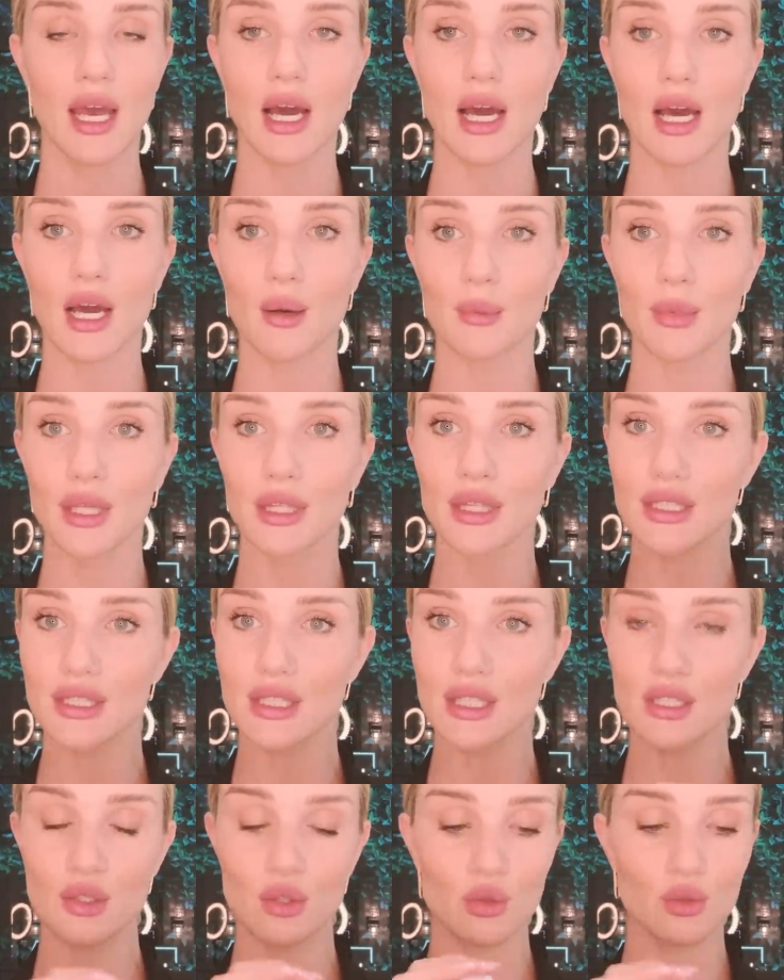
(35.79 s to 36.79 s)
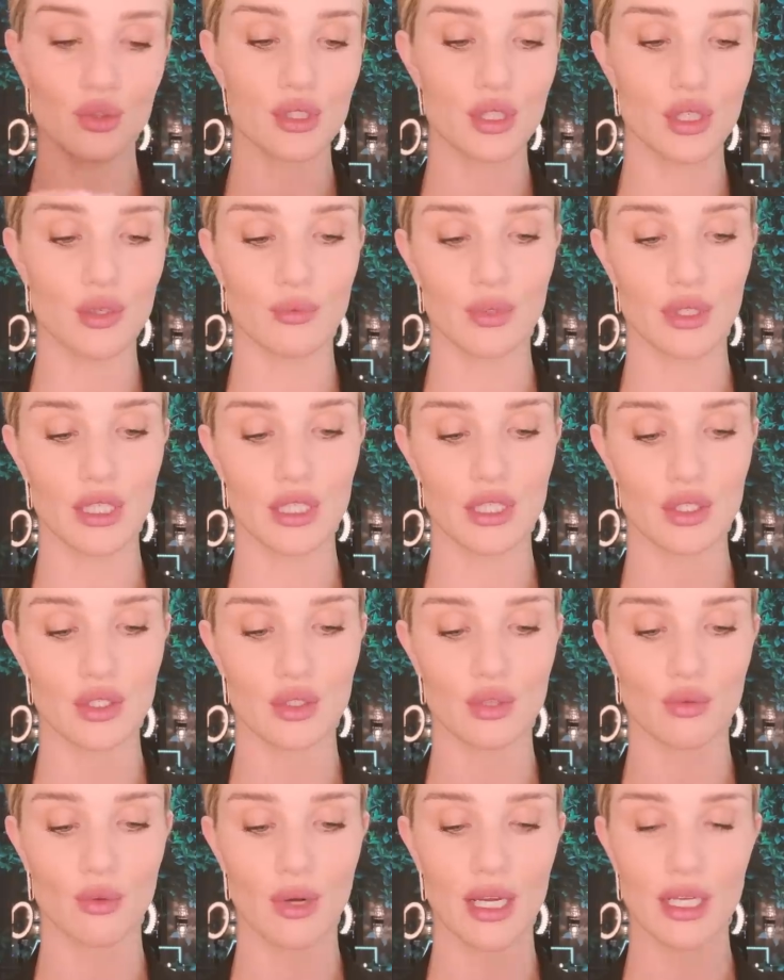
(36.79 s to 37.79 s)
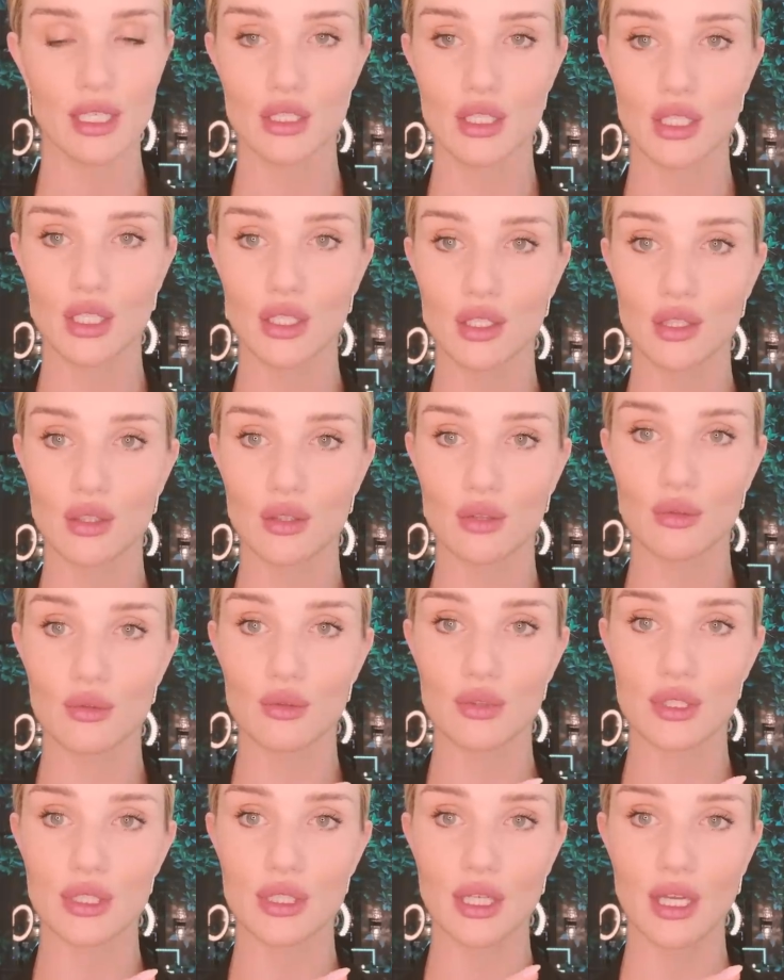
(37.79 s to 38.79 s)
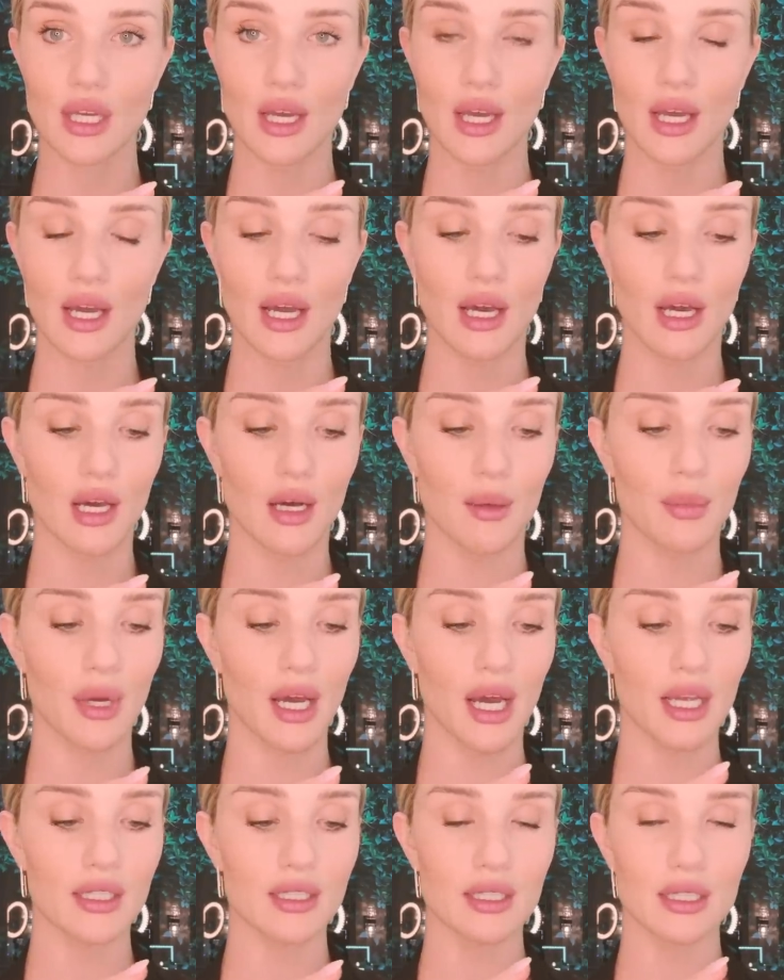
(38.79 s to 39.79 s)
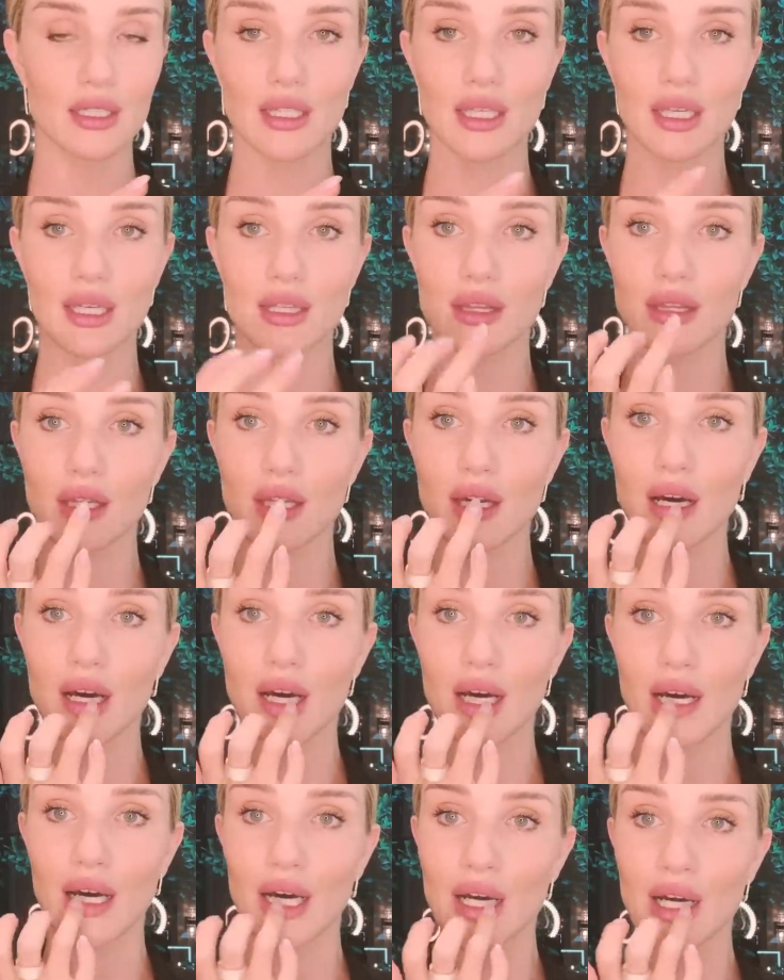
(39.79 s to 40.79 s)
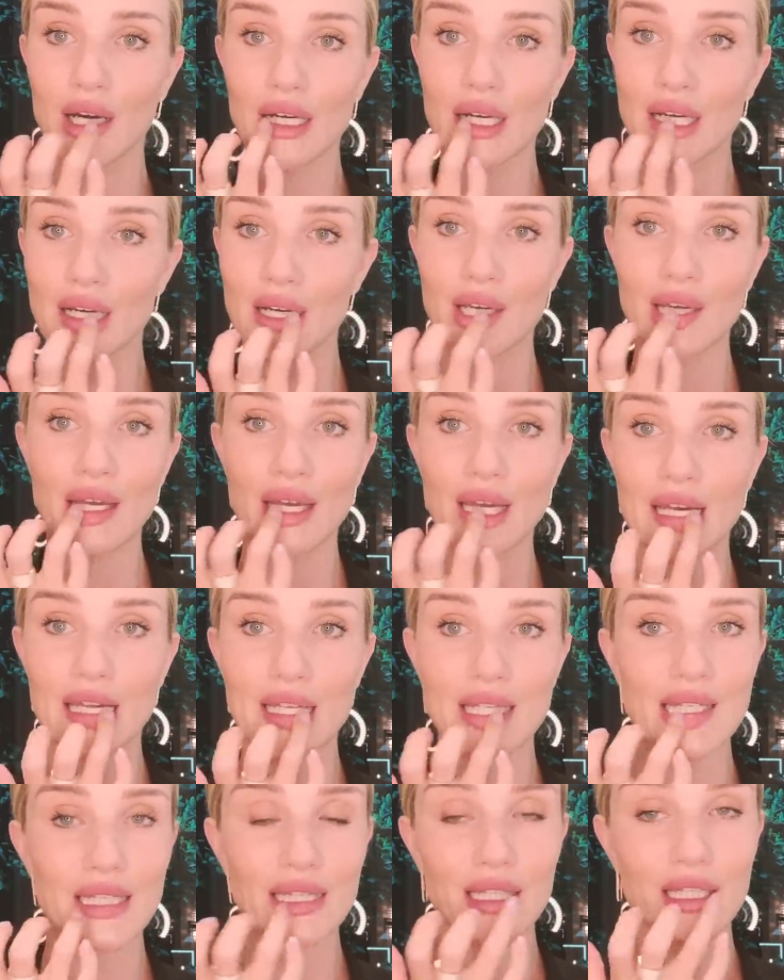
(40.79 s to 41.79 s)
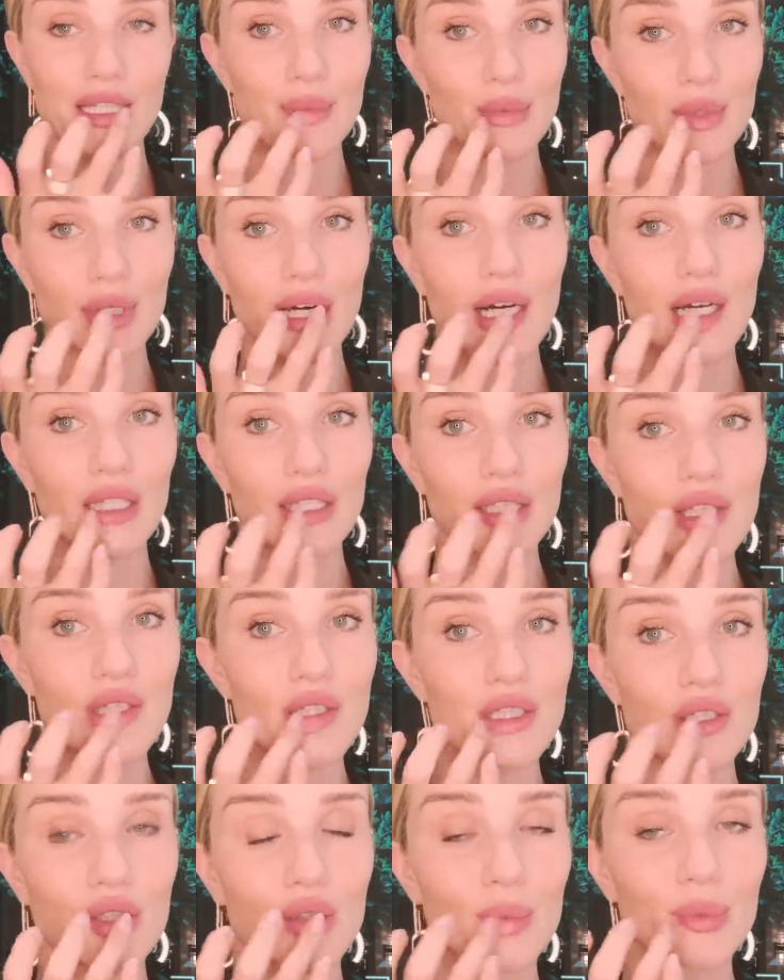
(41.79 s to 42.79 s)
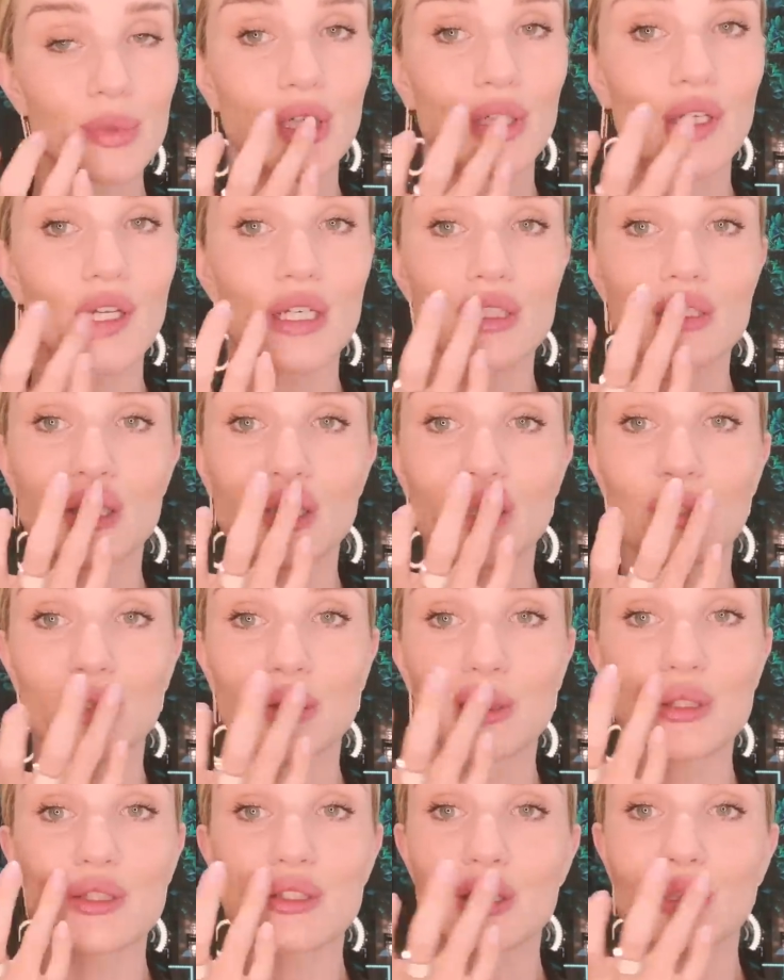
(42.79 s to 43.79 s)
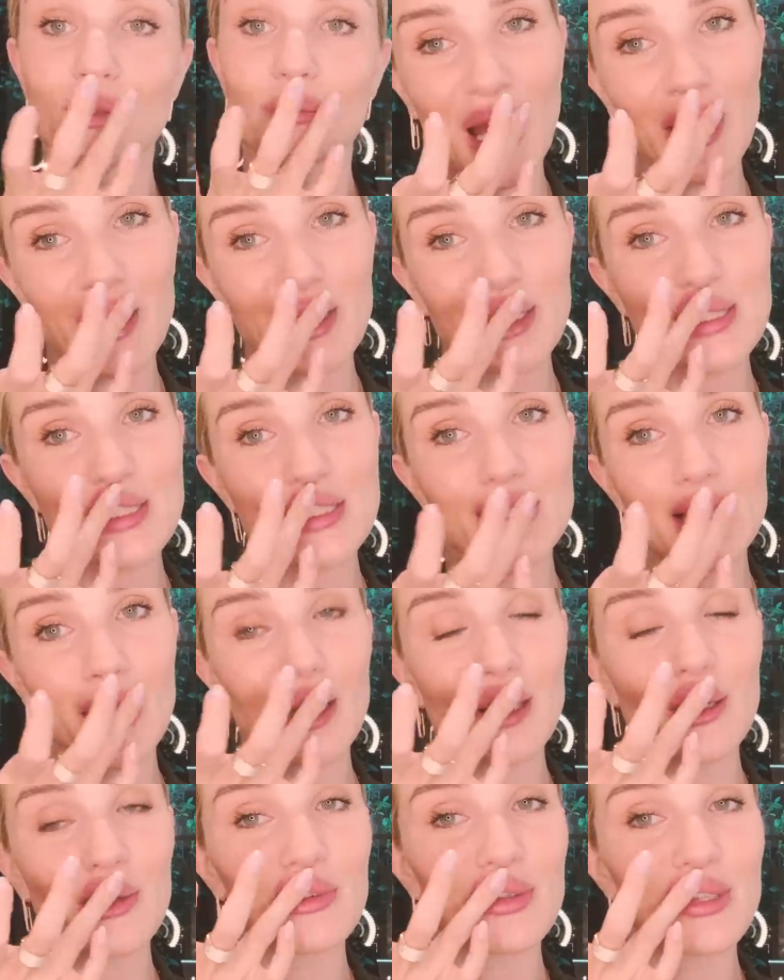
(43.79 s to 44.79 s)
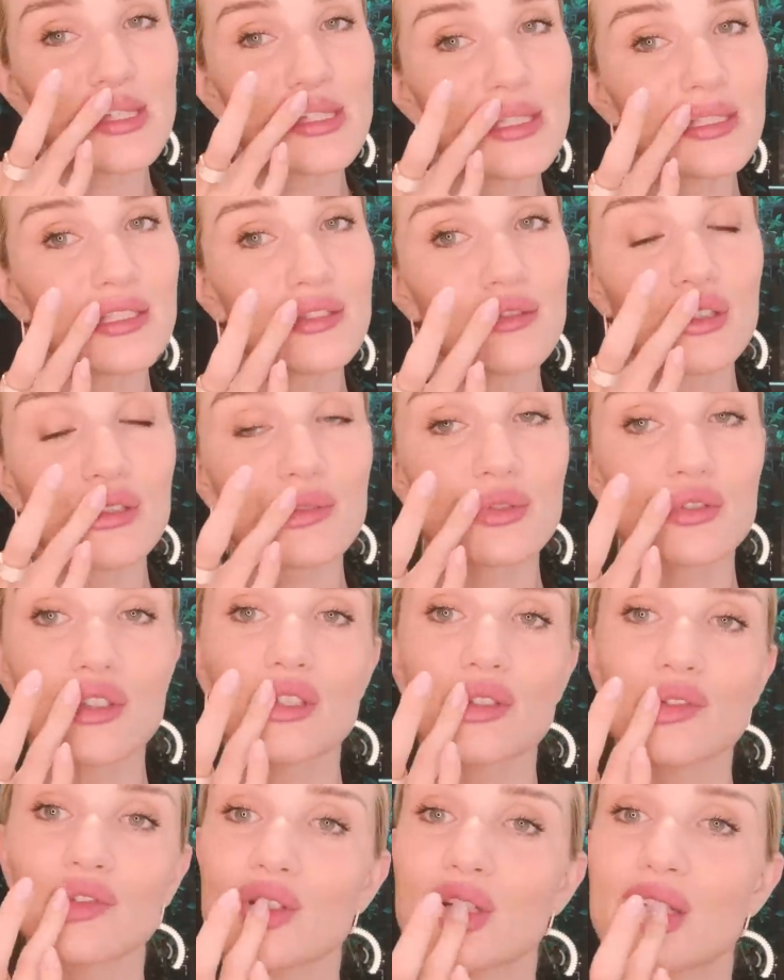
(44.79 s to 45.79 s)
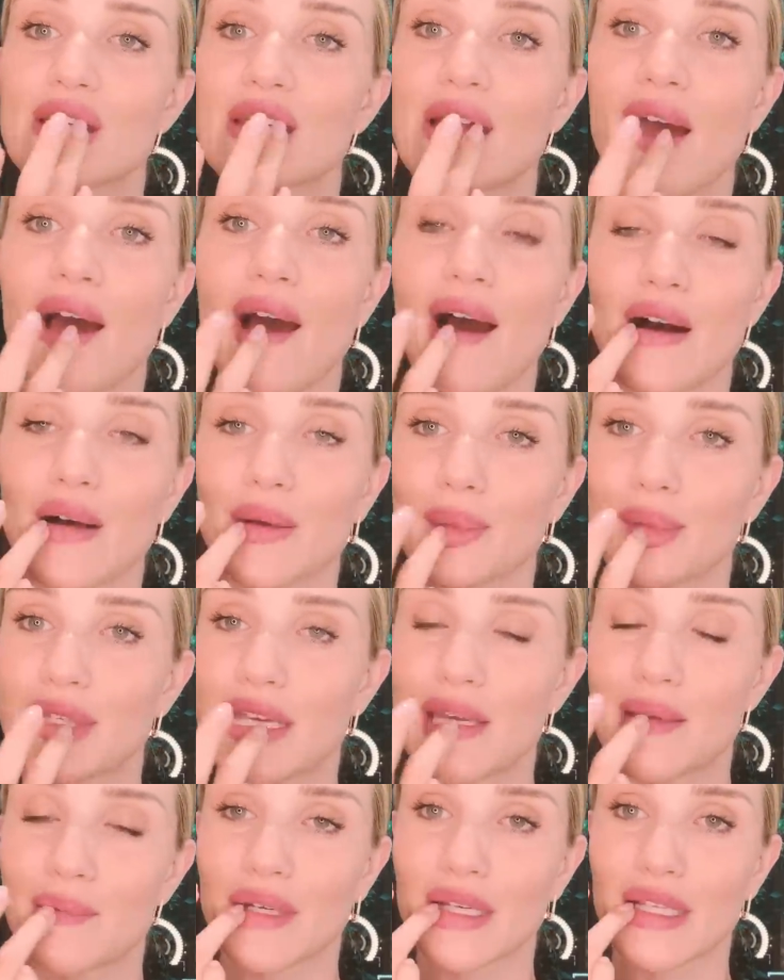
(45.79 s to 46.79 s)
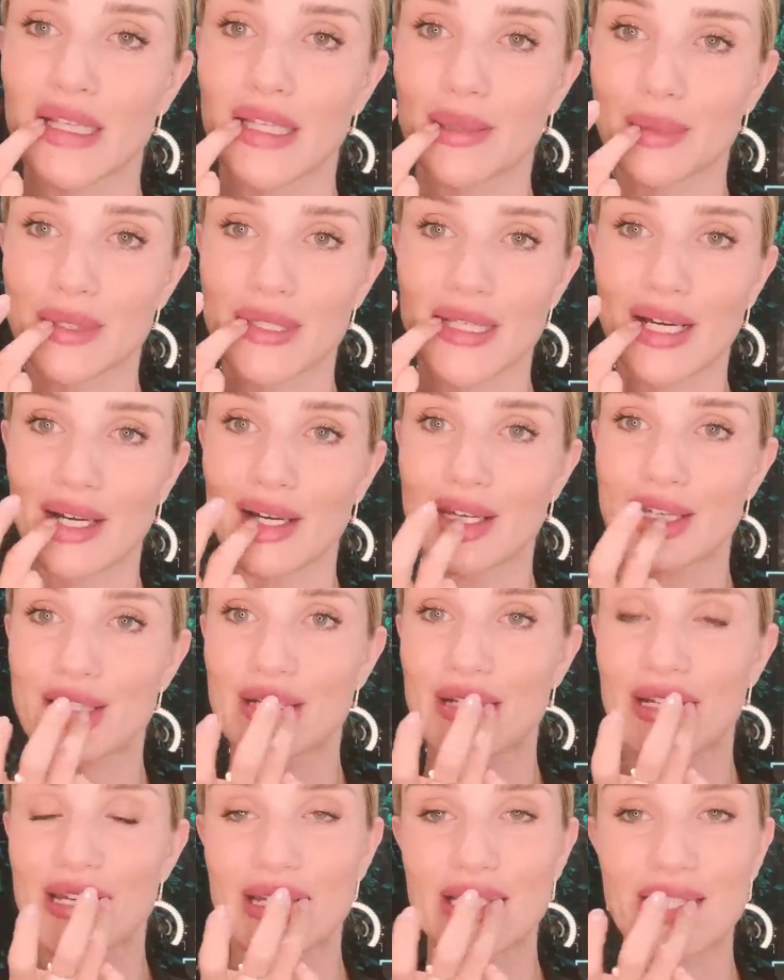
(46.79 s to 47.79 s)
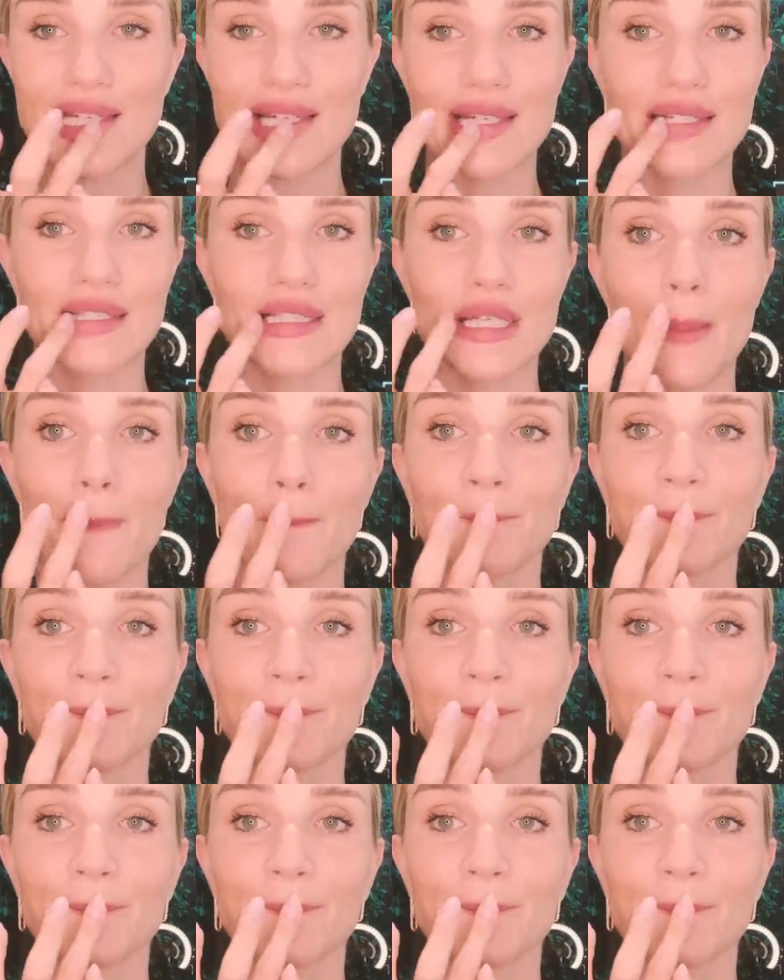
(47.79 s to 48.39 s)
And this is also really just great to use underneath any lip colors or products that you're using. And so this is just gonna really help keep my lips hydrated